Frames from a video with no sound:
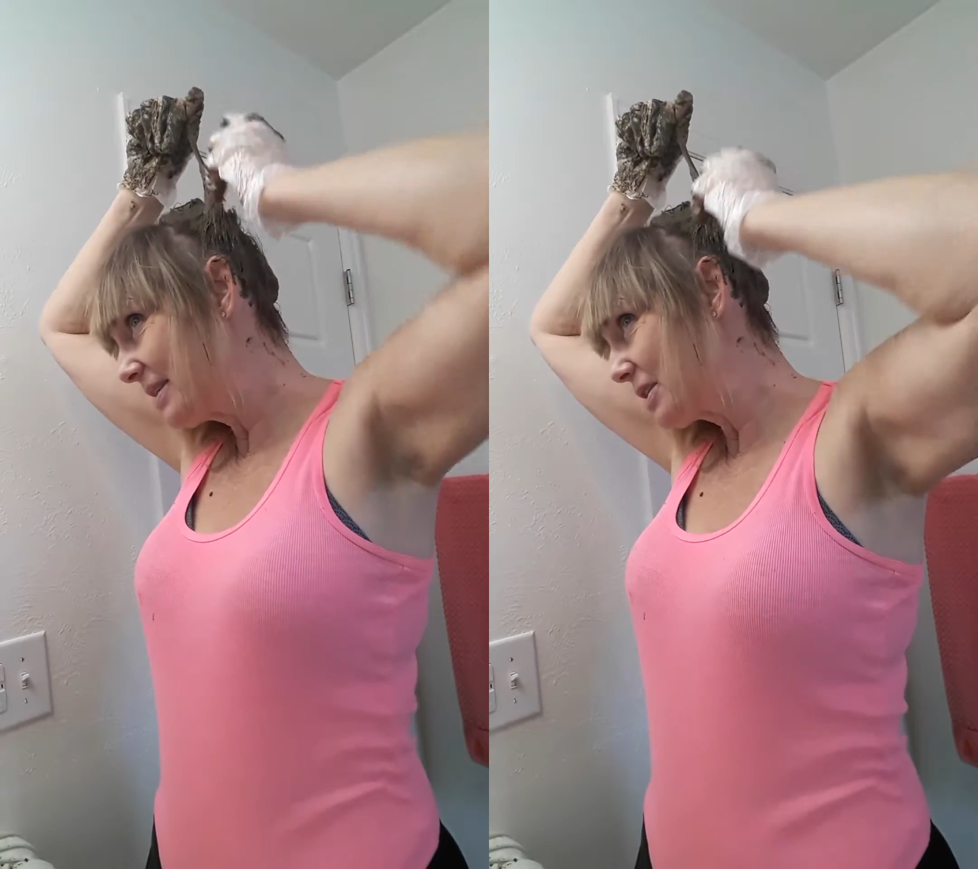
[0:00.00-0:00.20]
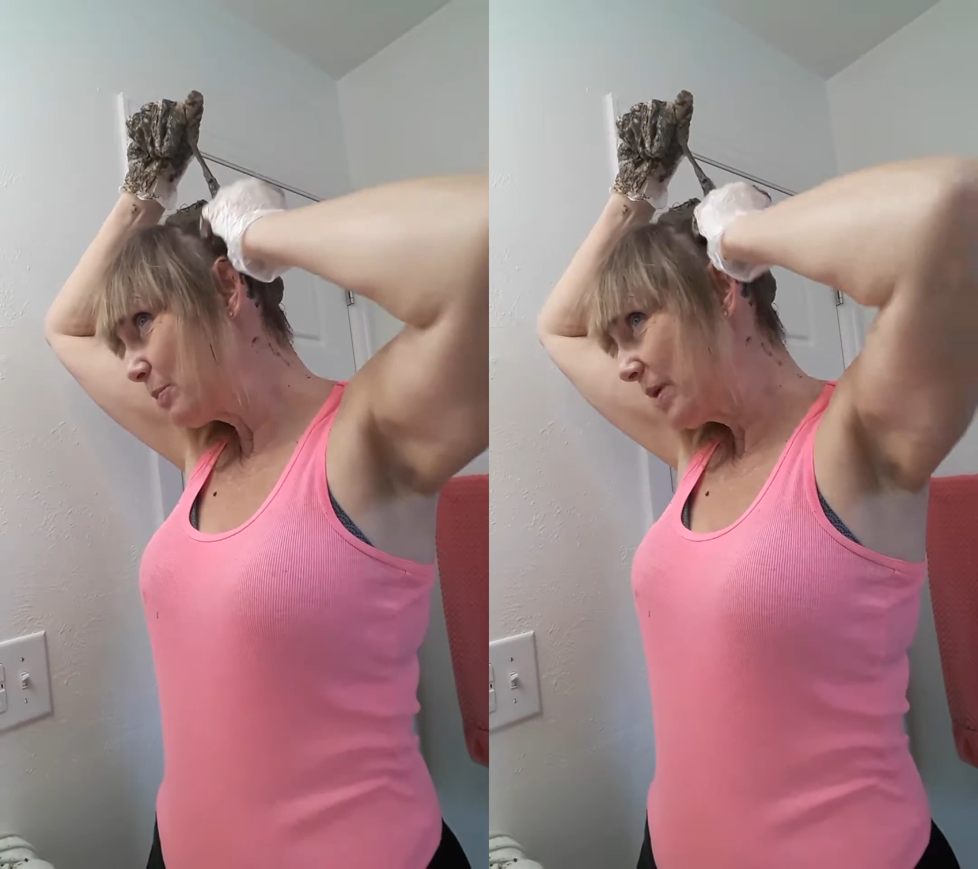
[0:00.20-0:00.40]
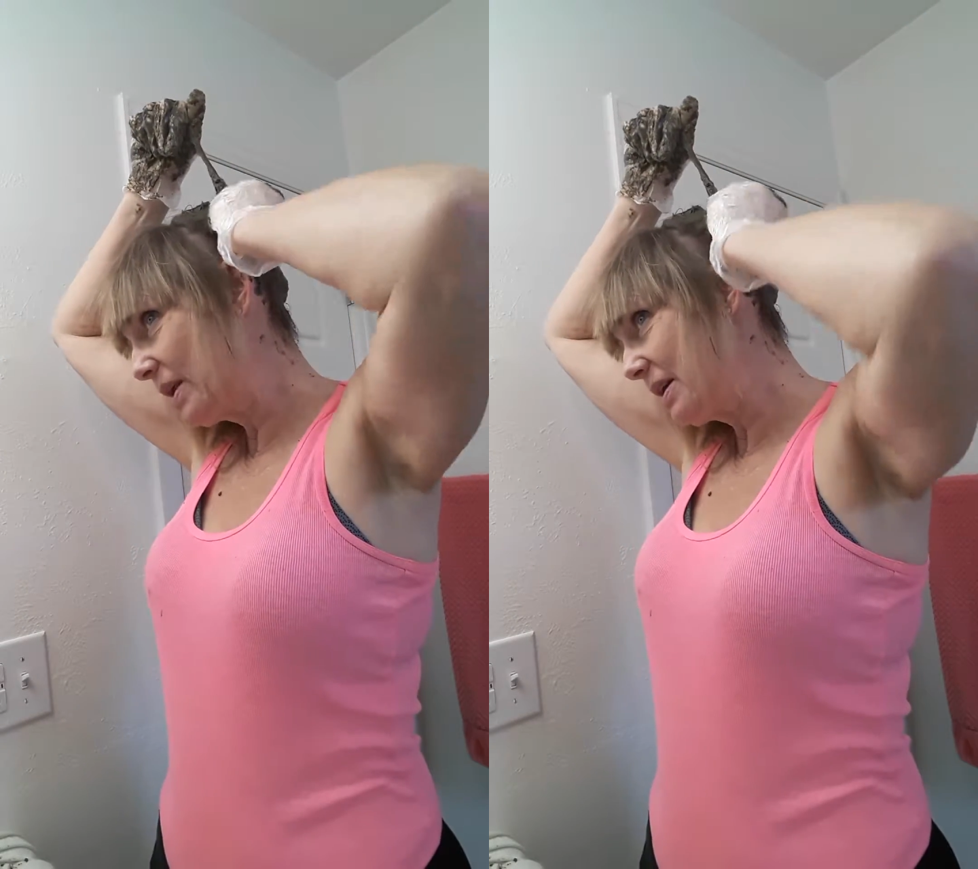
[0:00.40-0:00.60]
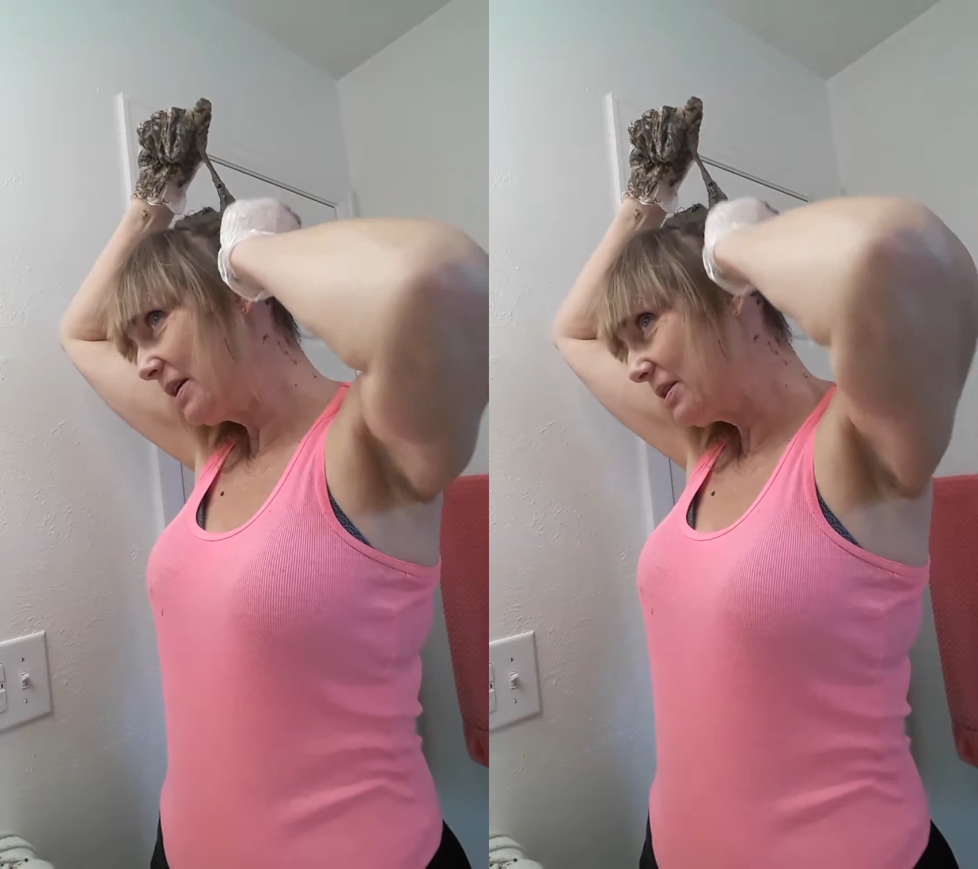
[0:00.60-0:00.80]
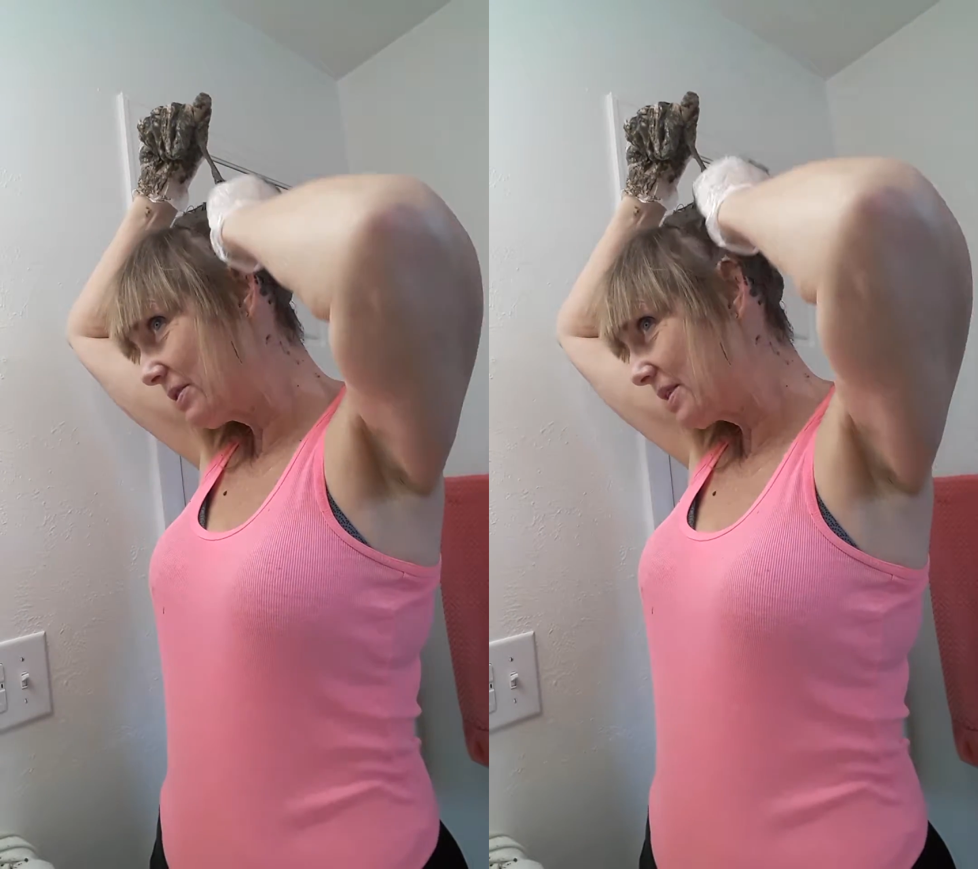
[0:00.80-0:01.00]
and depending
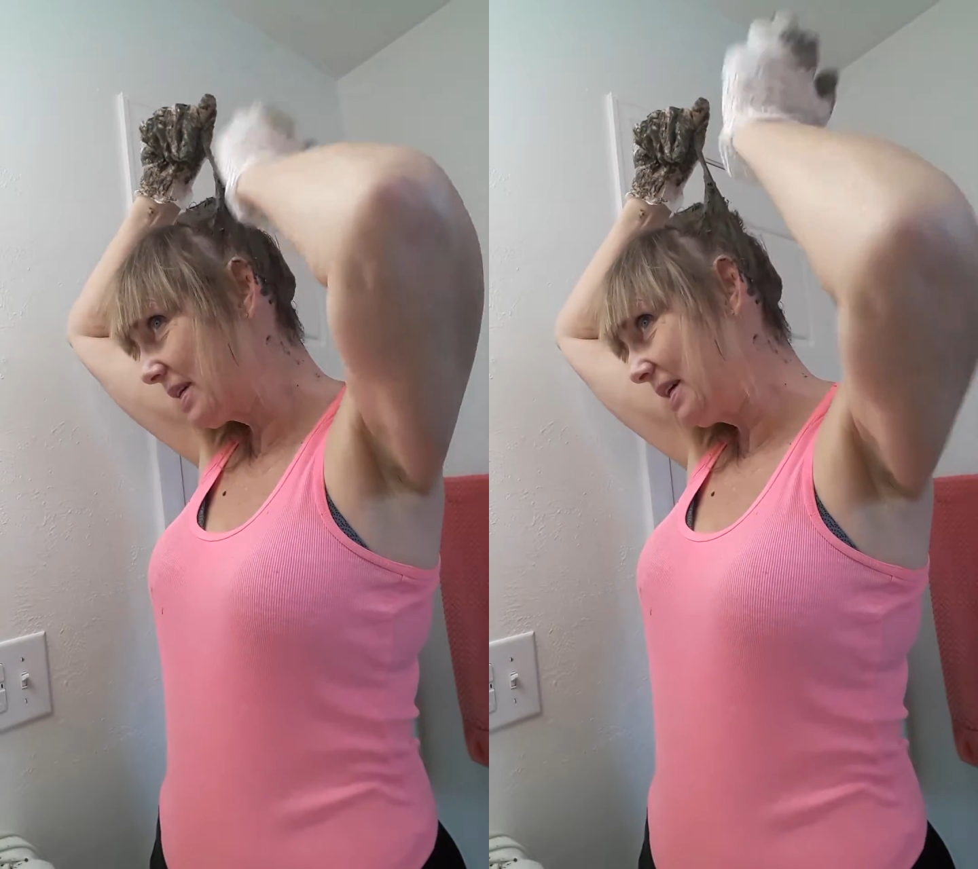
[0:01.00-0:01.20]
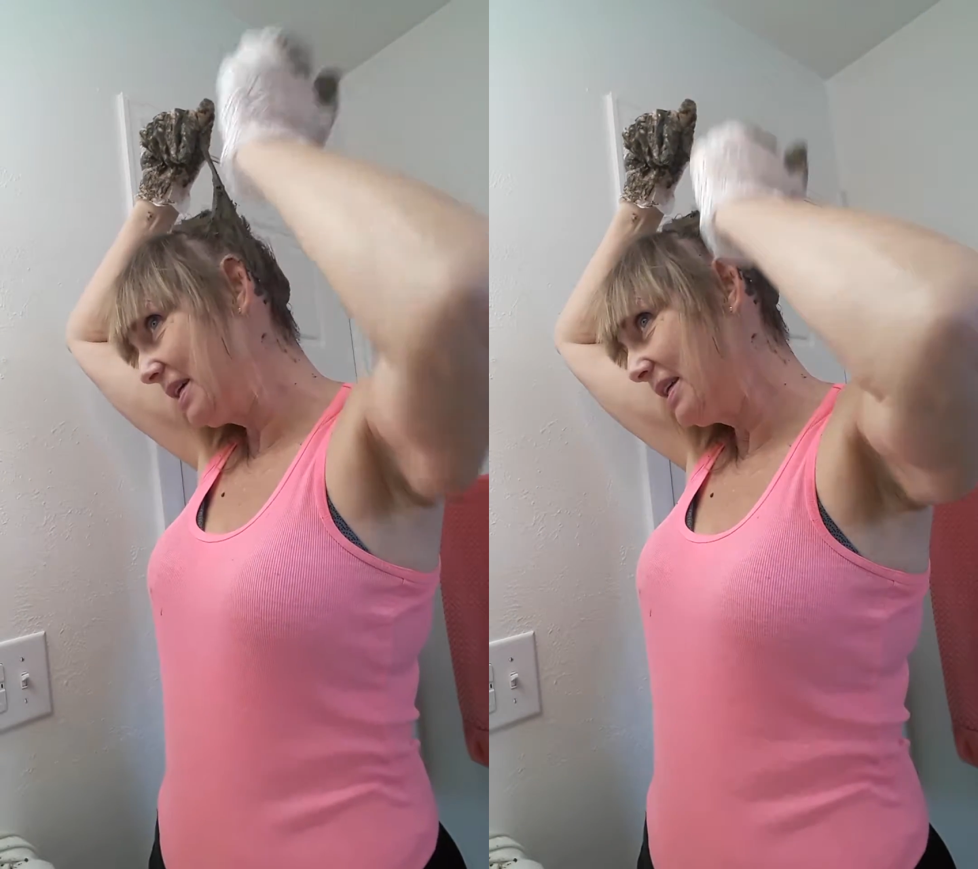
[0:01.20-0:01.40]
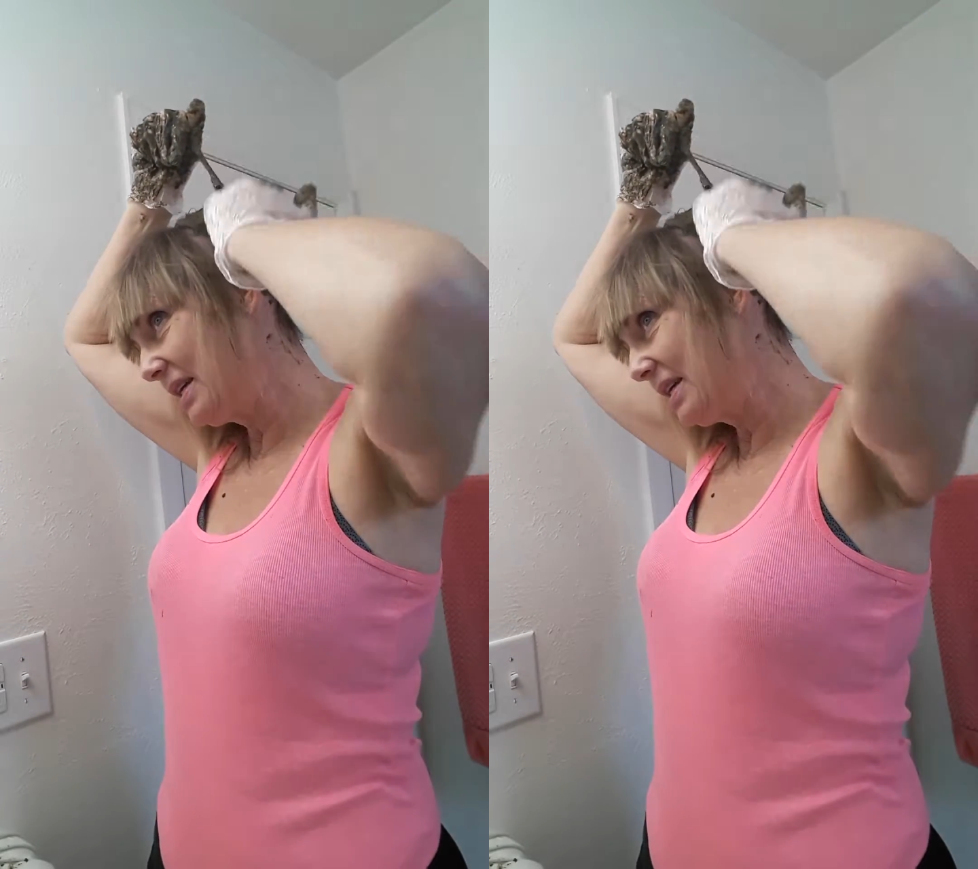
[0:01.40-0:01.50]
on your skin.